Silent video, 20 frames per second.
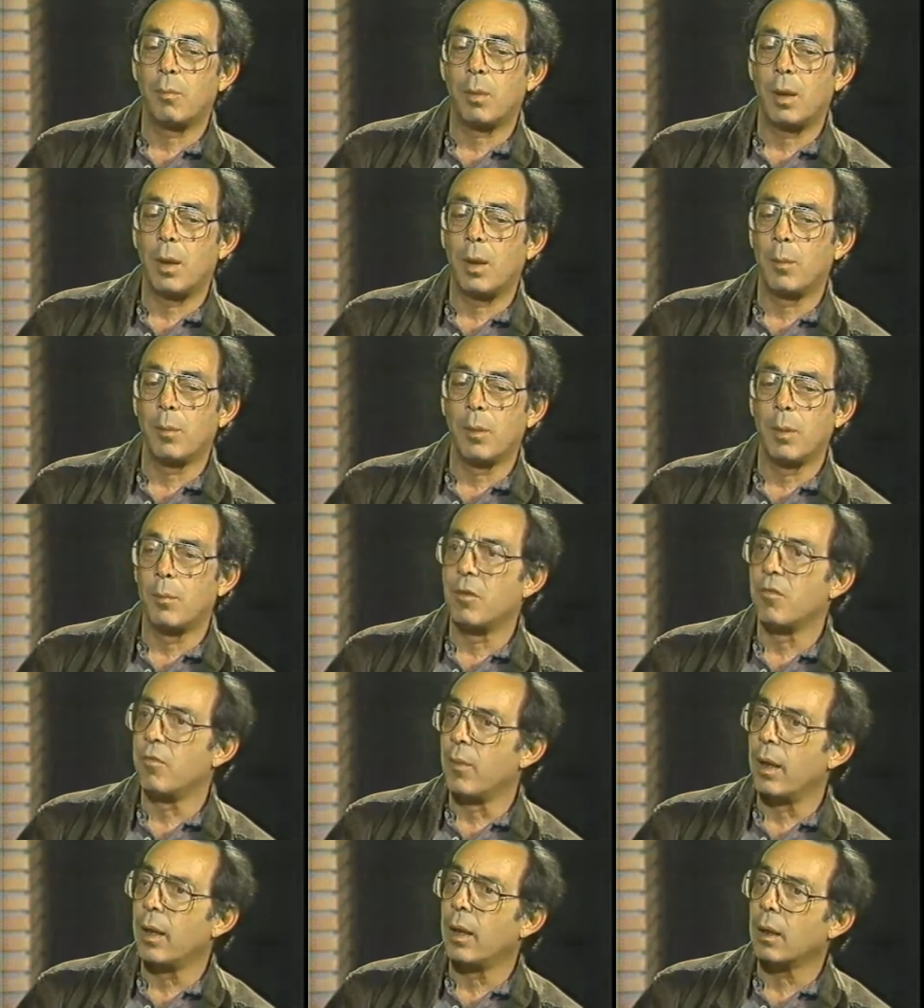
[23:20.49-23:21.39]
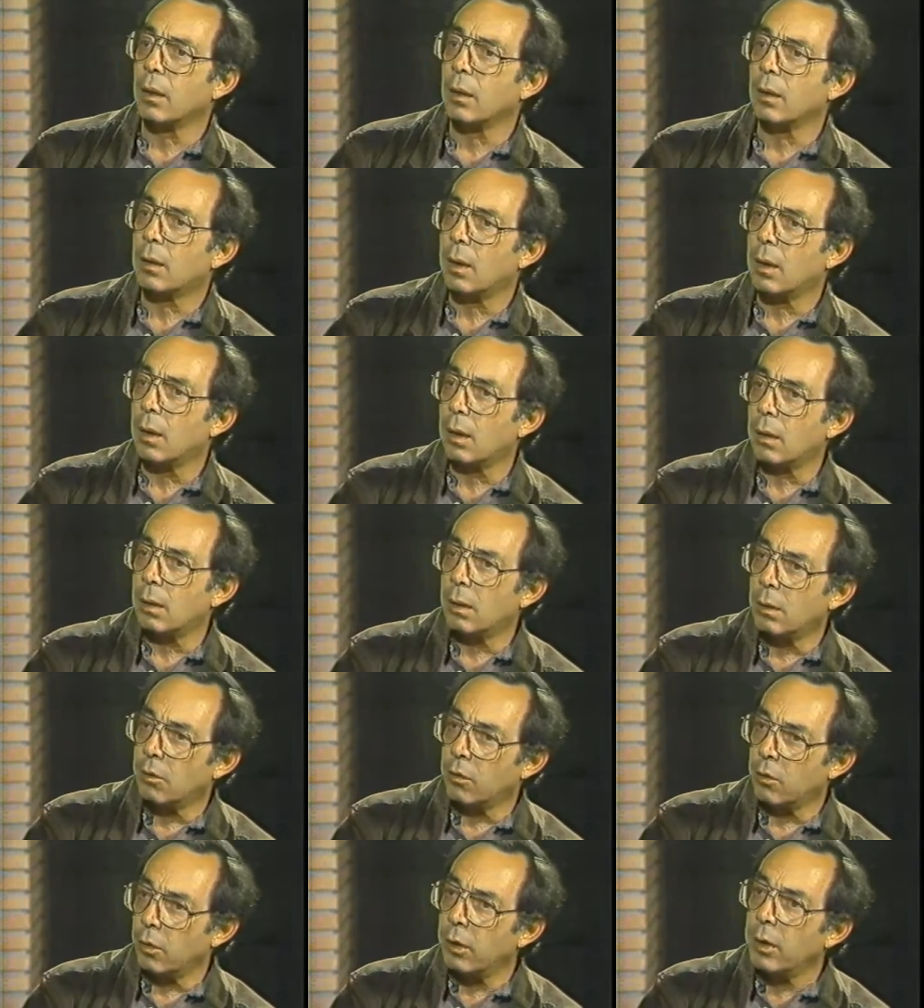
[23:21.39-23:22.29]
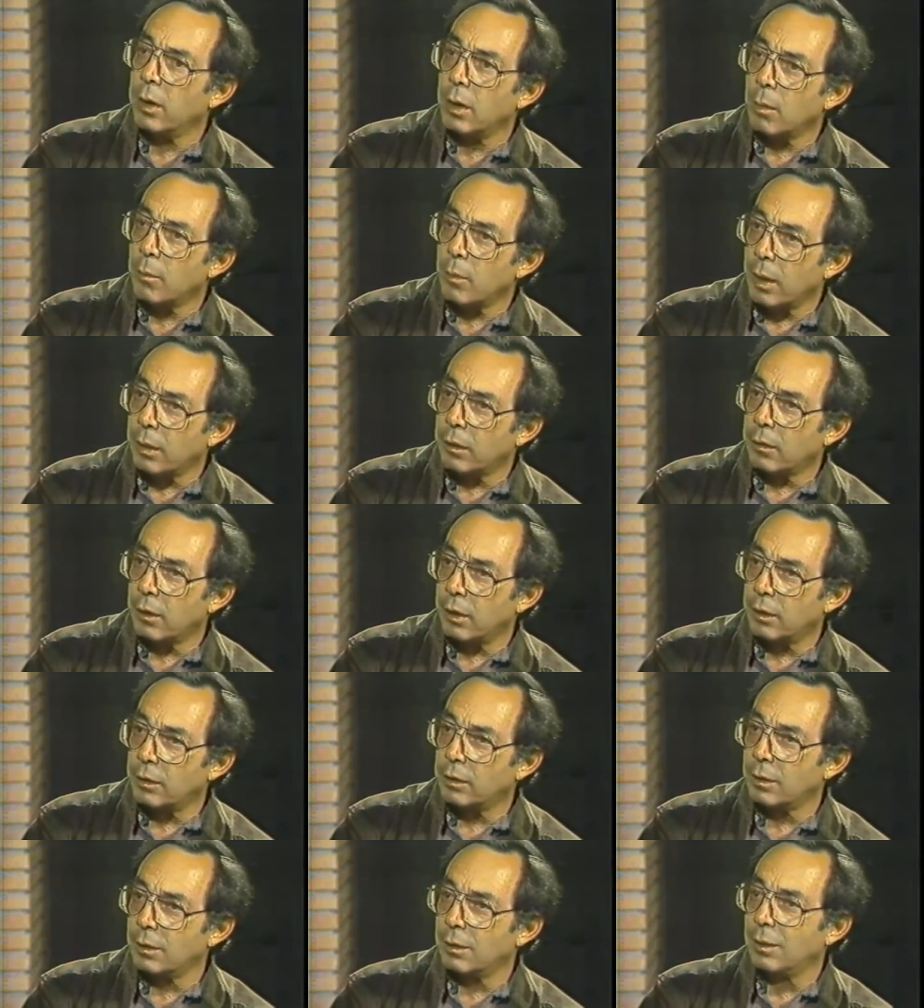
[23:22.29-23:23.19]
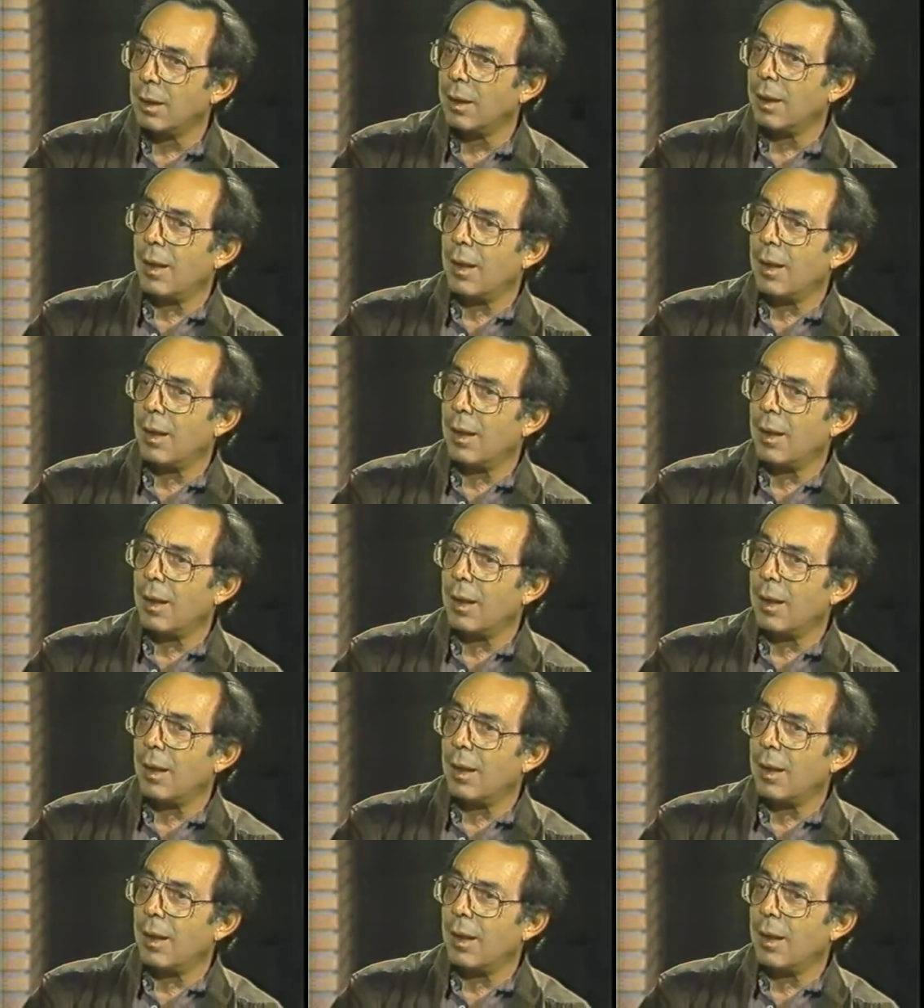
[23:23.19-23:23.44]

problem of medical care during the migration,